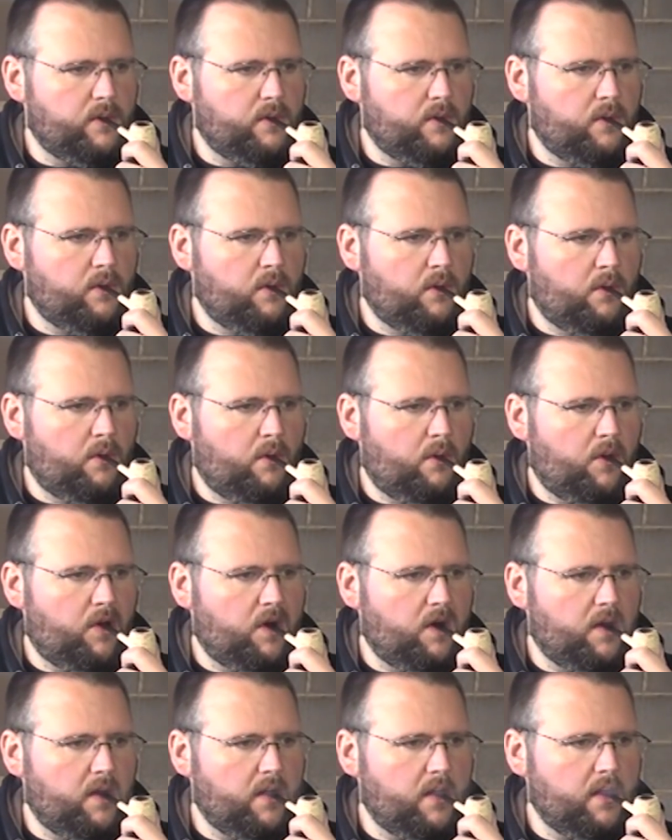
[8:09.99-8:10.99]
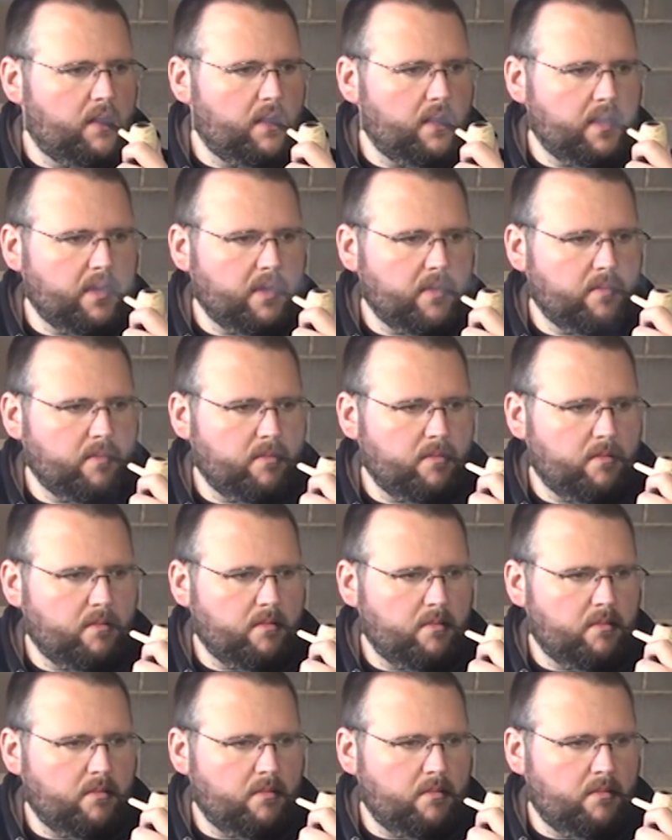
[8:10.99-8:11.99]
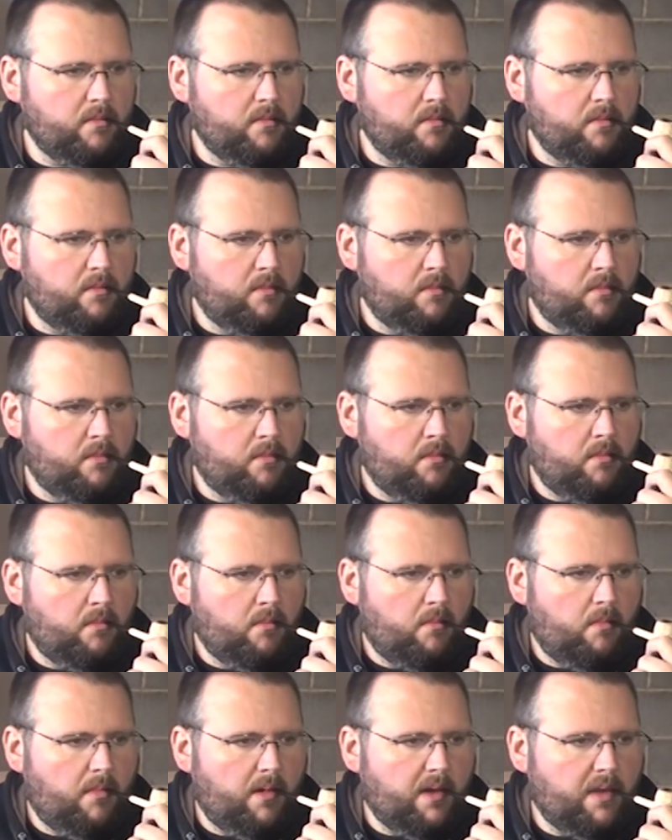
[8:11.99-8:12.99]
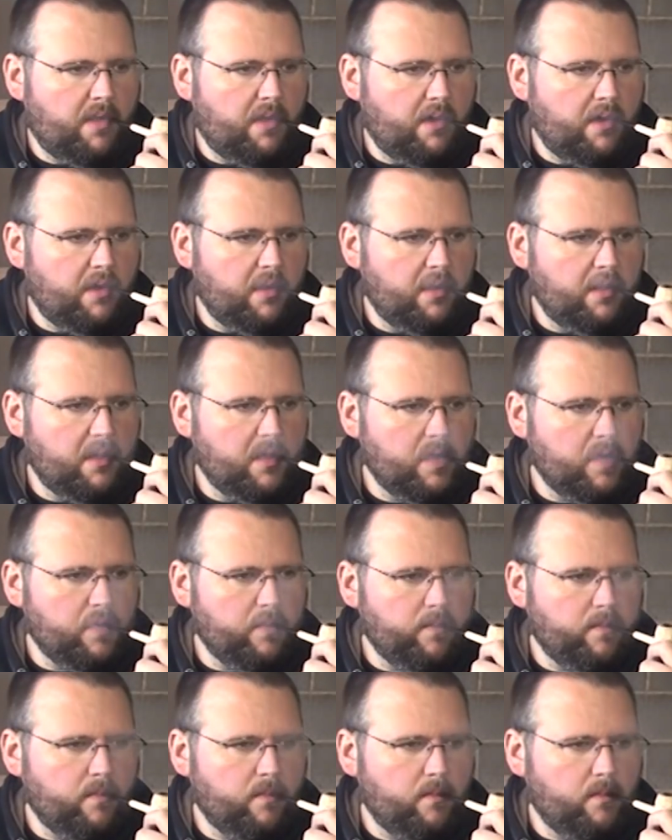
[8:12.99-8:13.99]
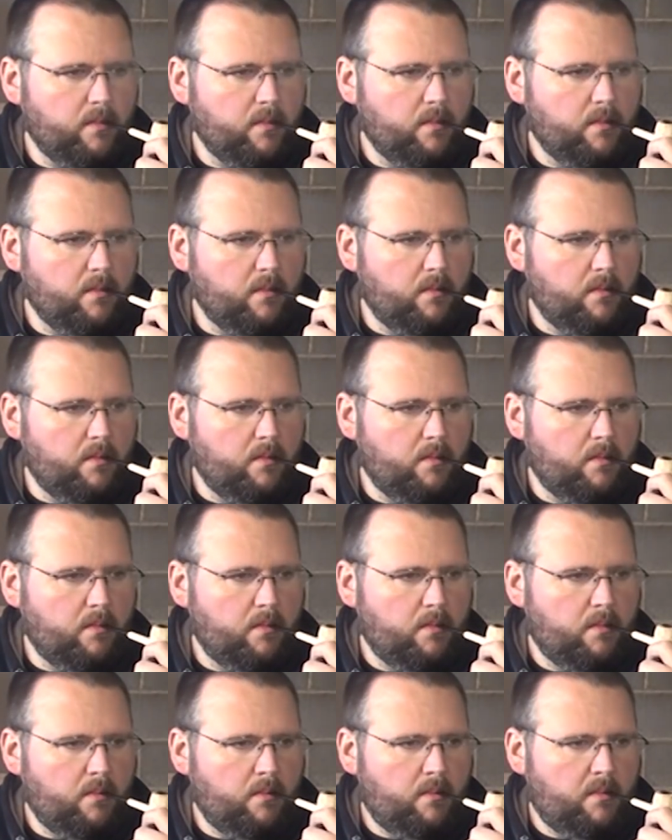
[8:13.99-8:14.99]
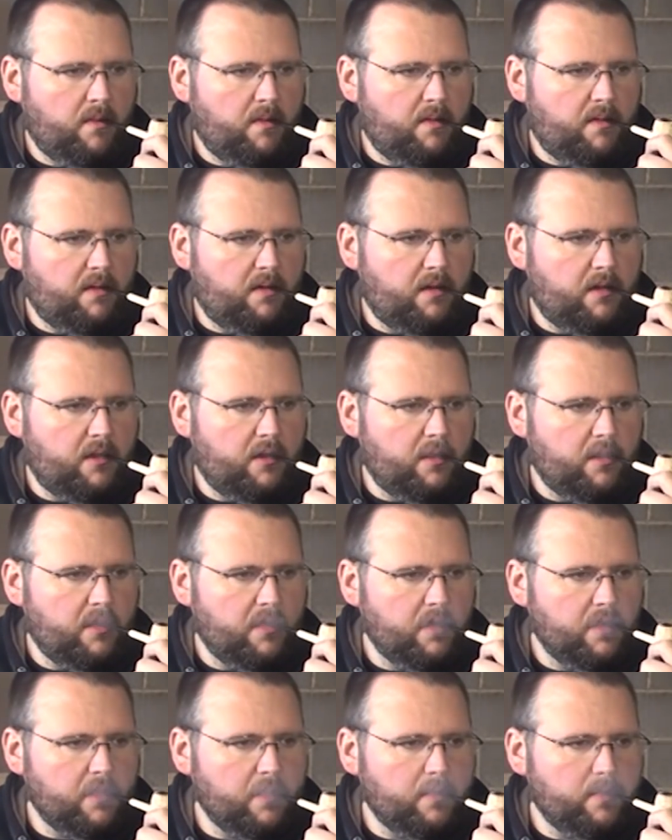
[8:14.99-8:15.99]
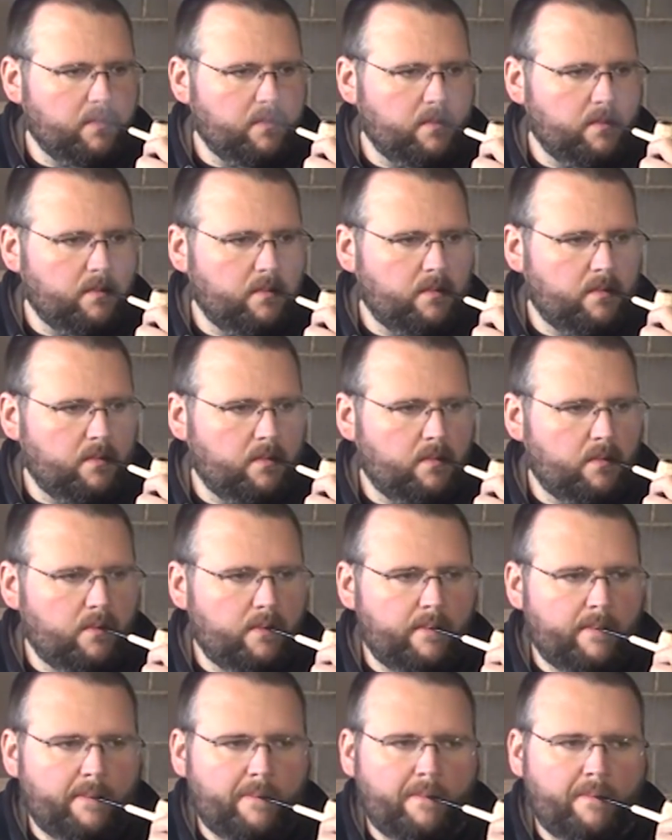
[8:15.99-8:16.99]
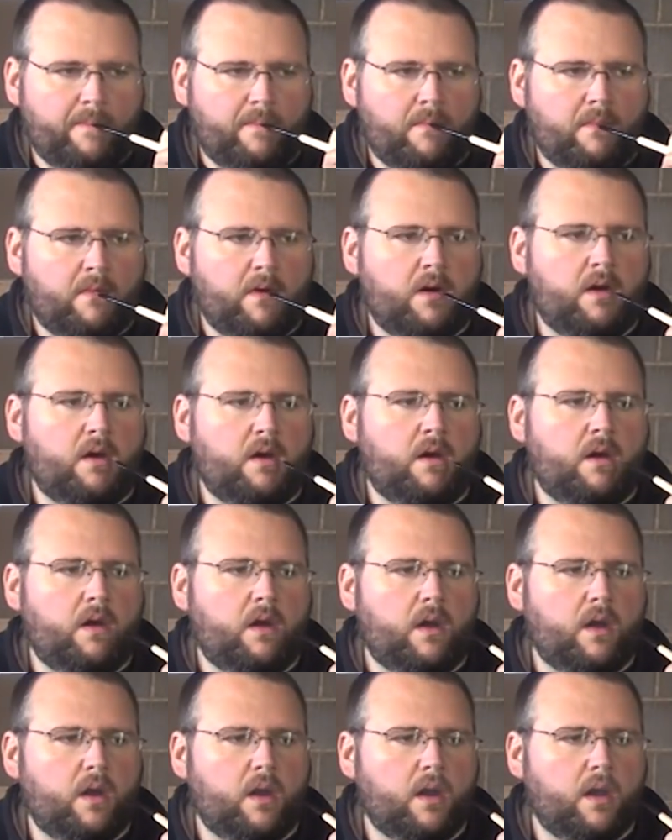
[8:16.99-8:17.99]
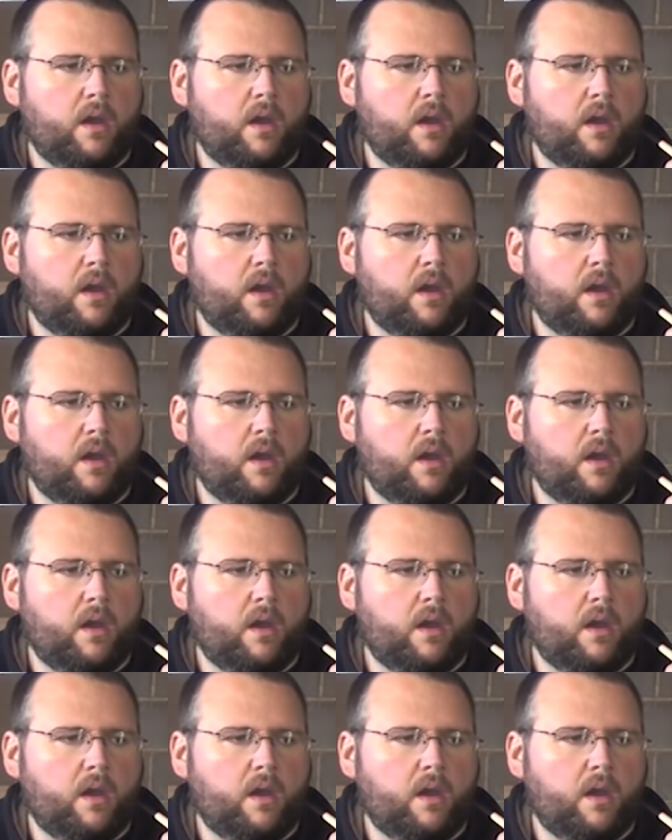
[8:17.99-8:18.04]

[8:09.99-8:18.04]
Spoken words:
The person shown says nothing.